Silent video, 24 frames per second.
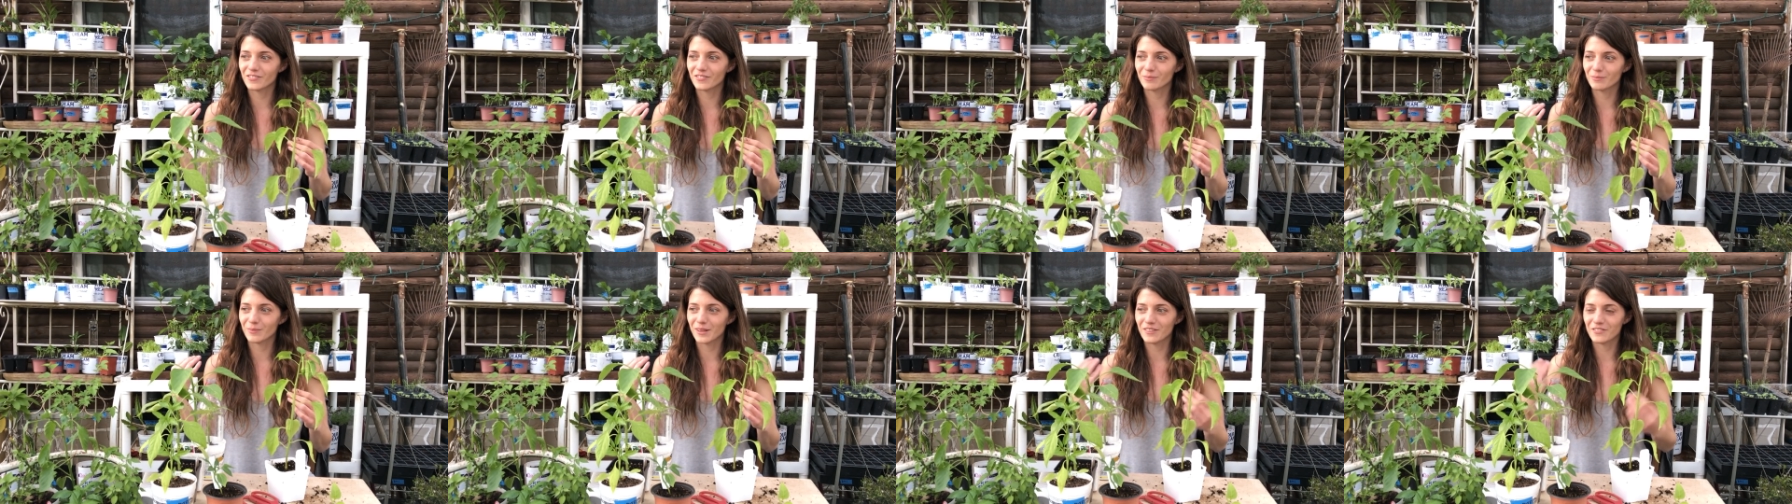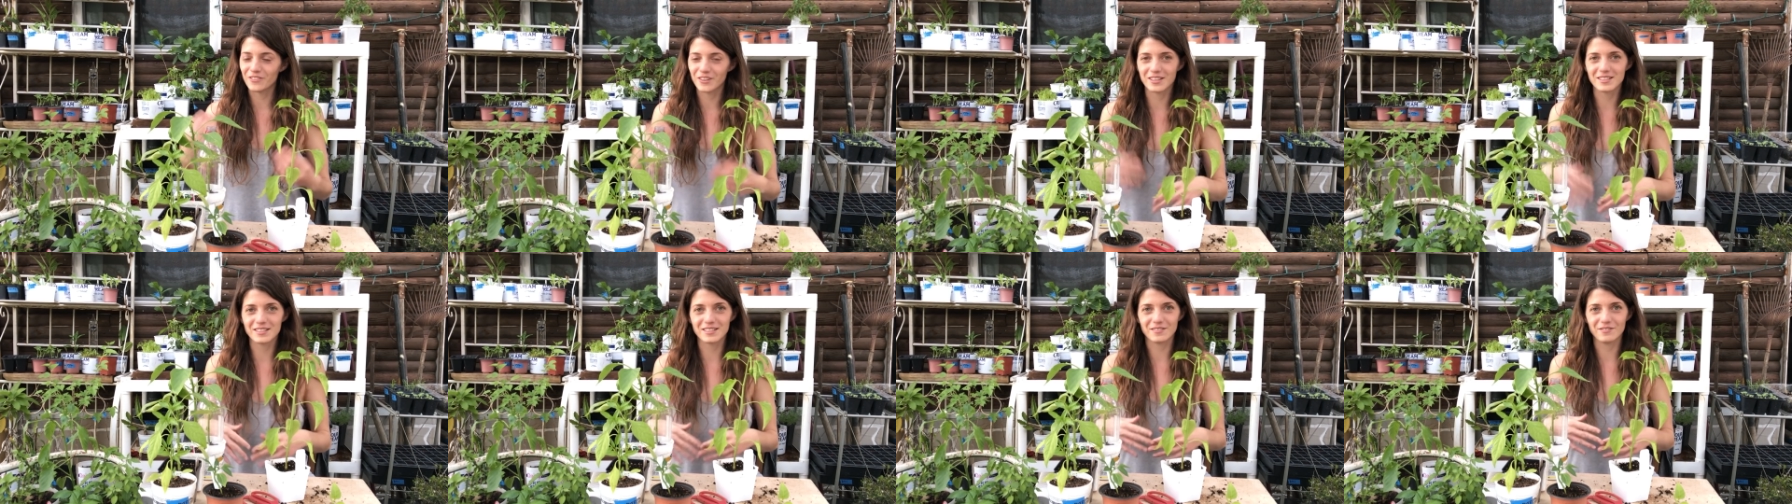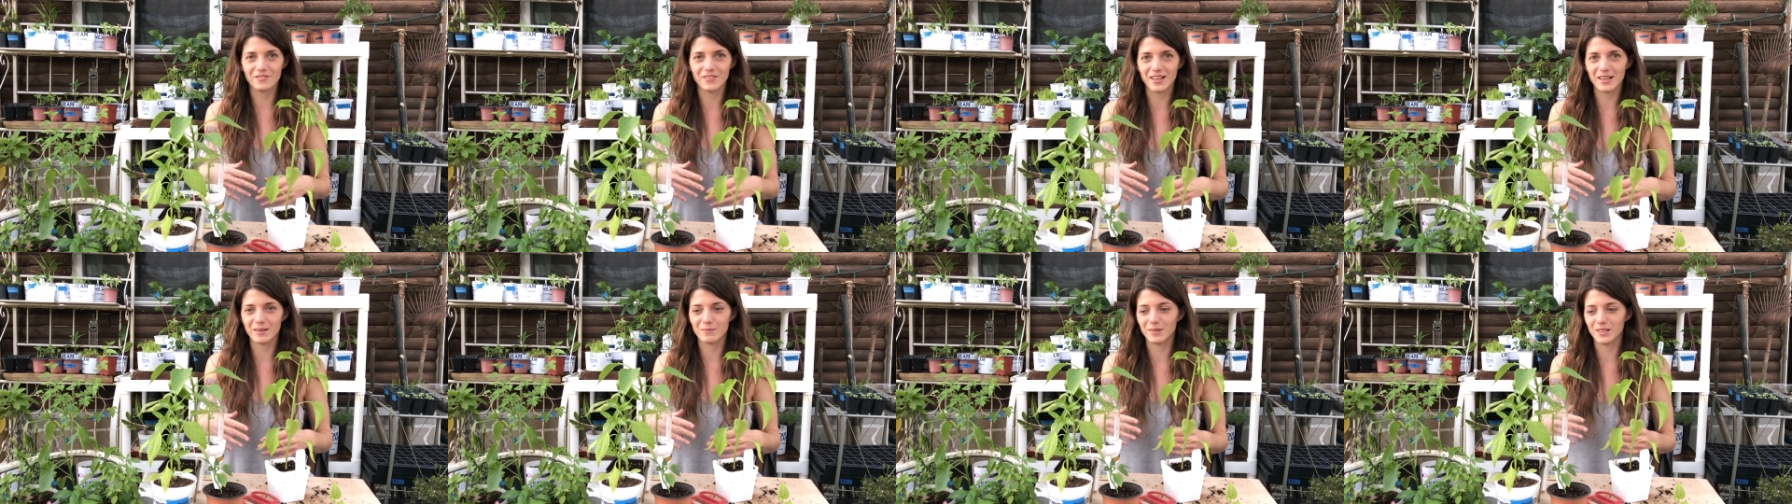my friends and
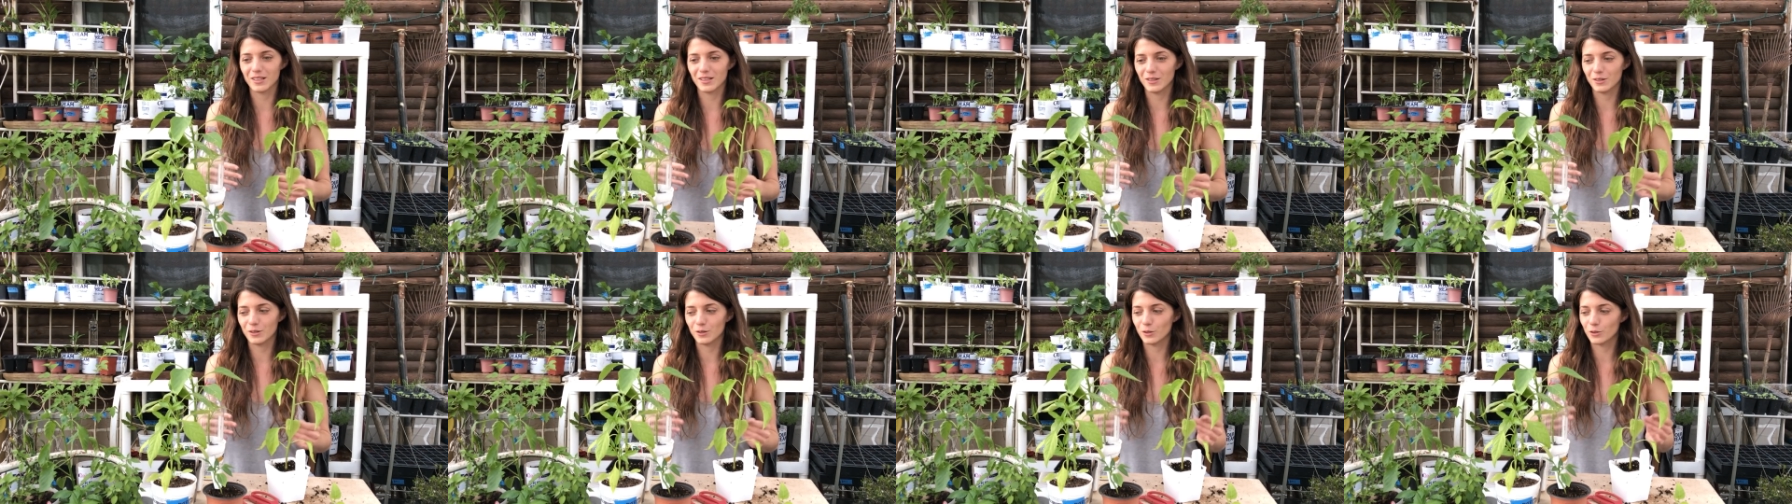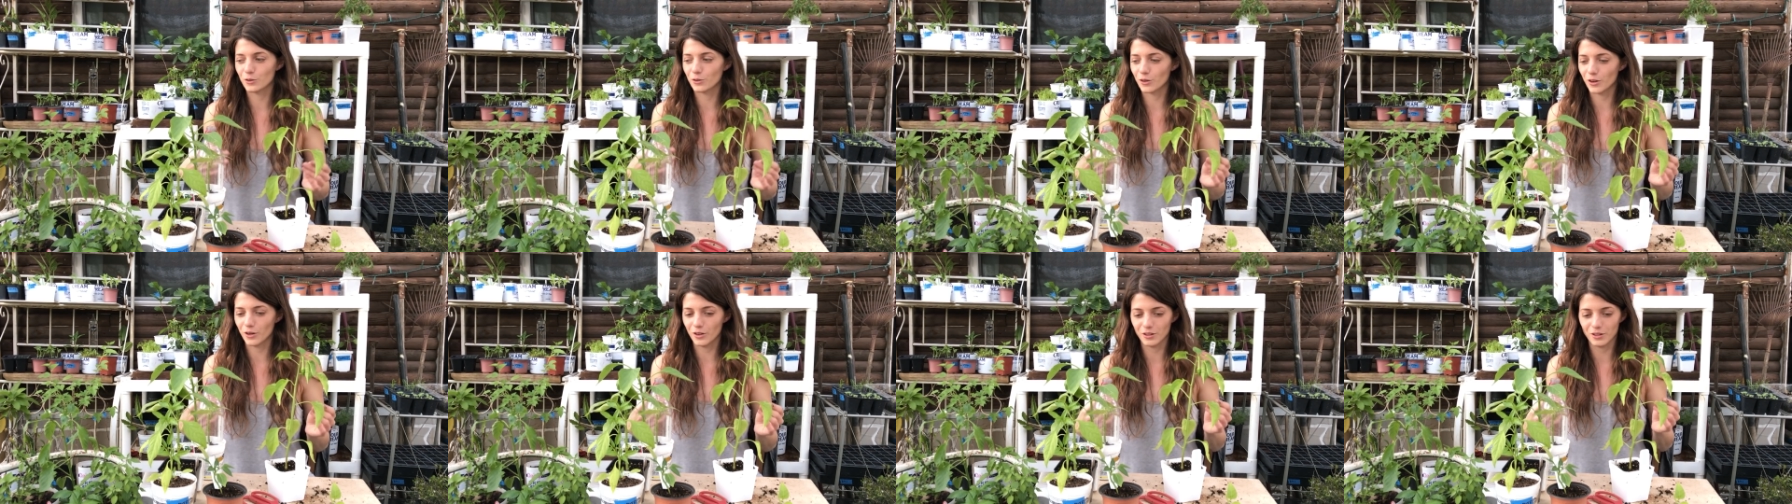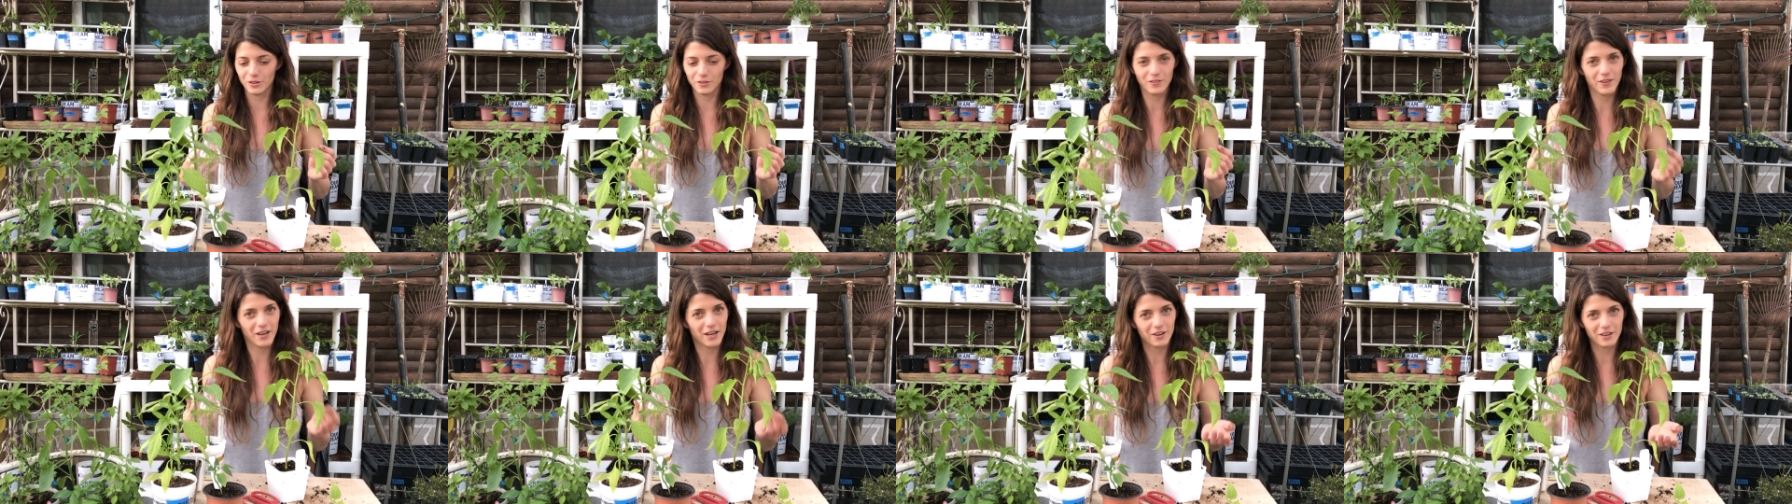family who grow
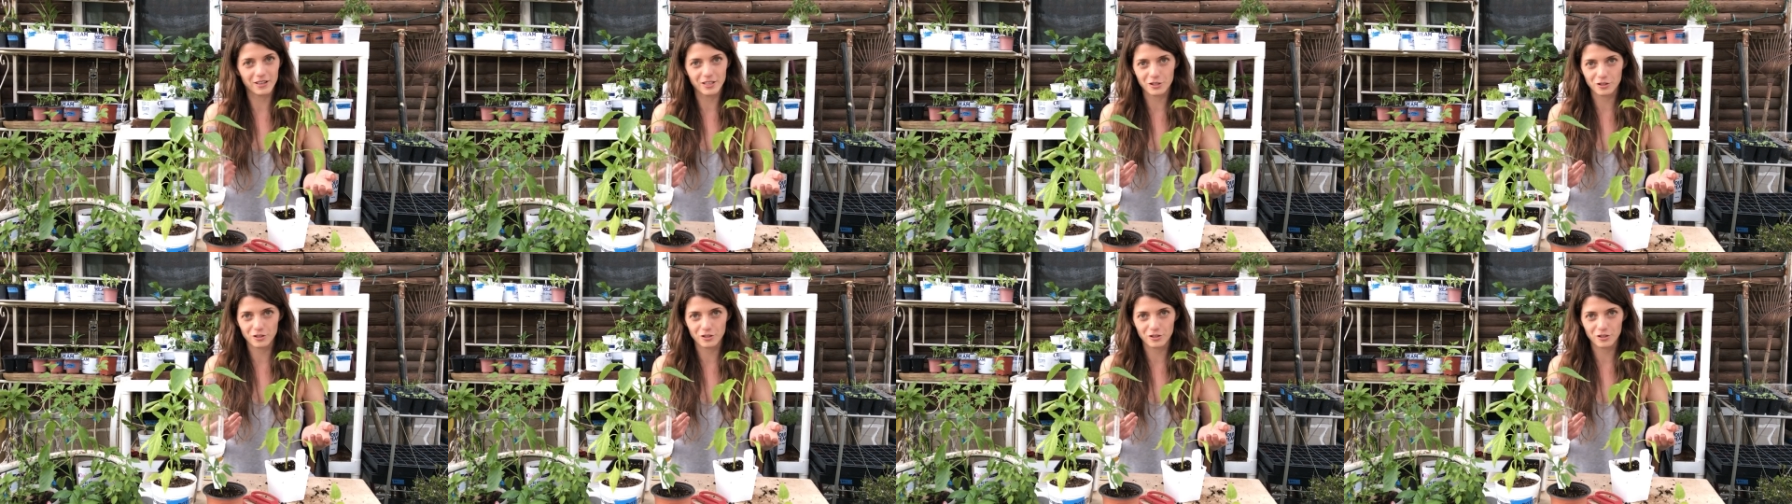their very